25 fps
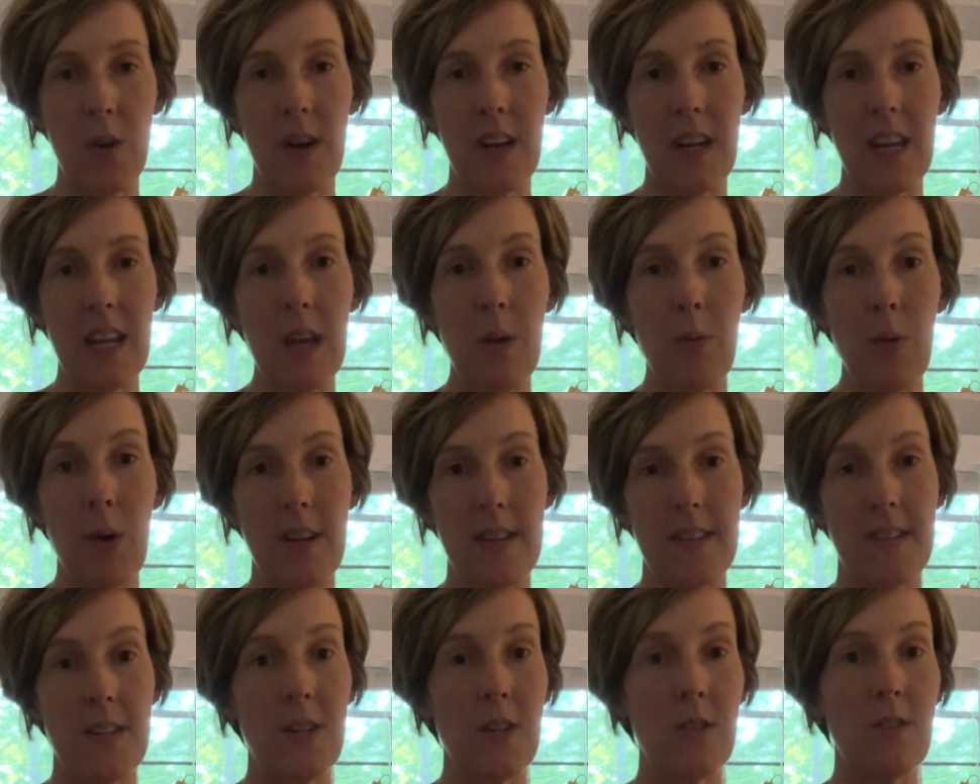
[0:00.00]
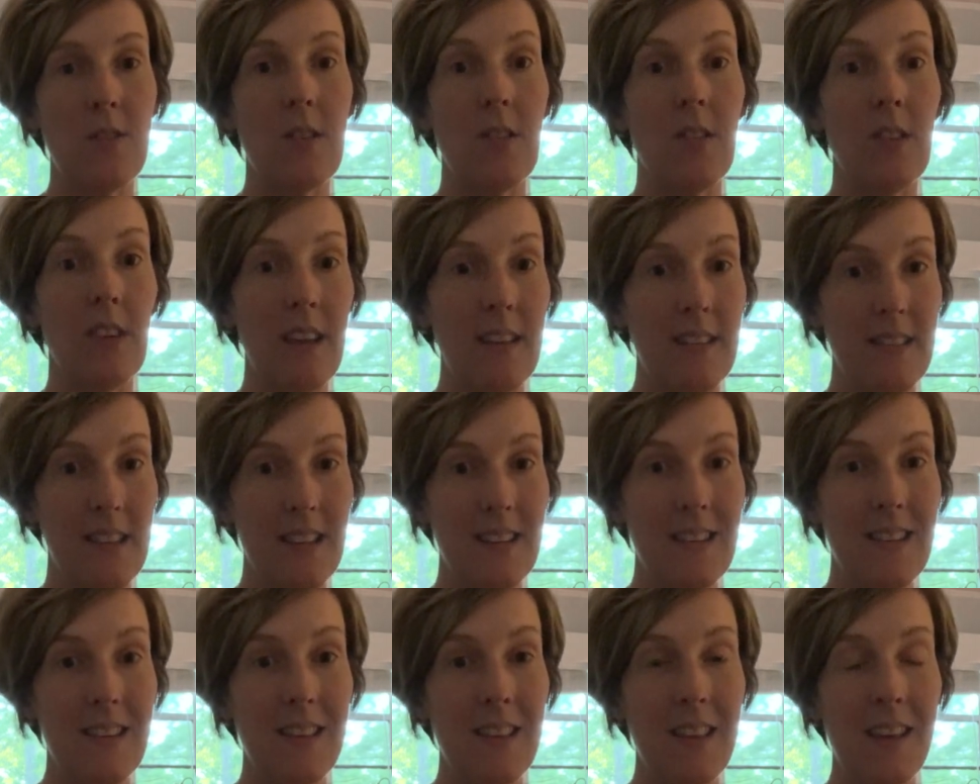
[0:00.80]
and he wants you to
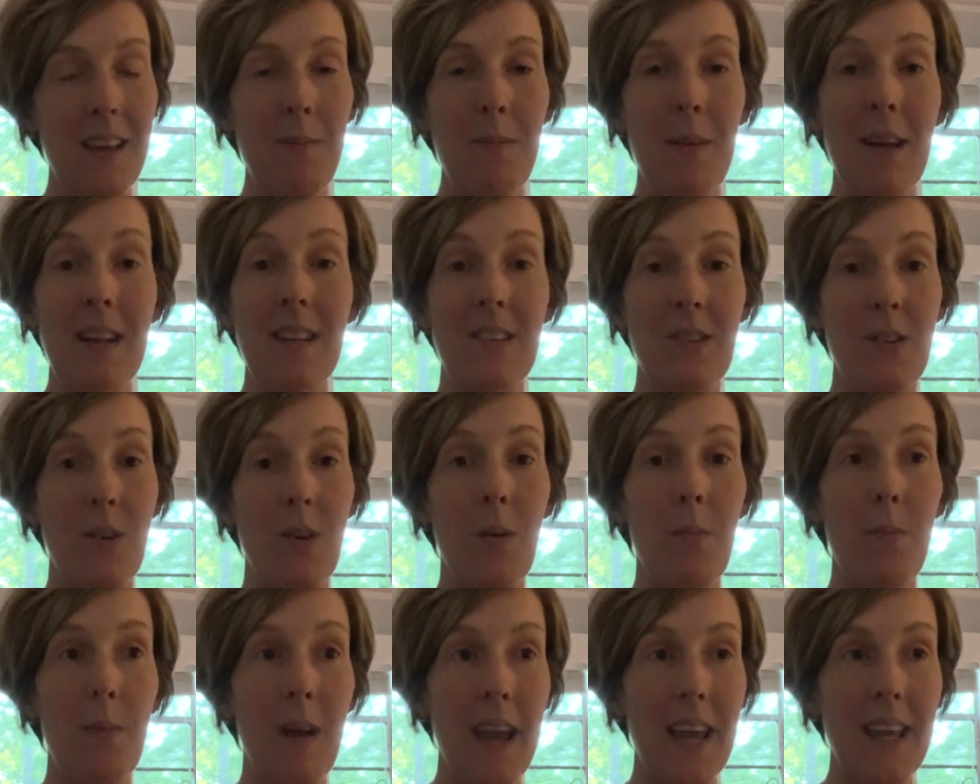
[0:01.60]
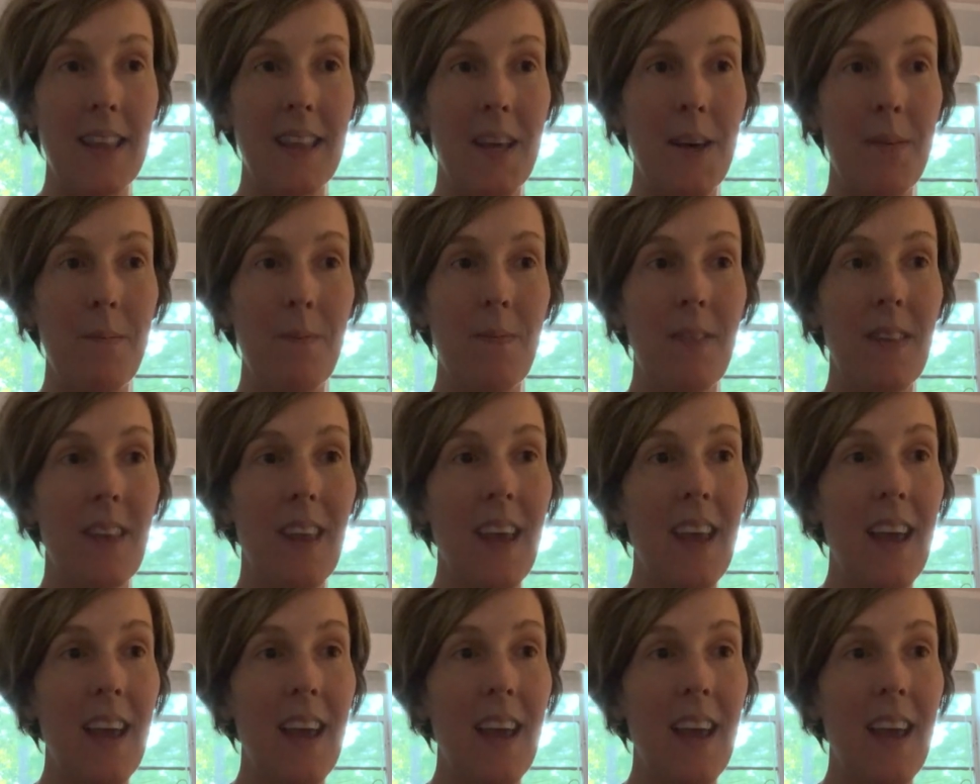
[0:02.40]
listen to them and to obey them.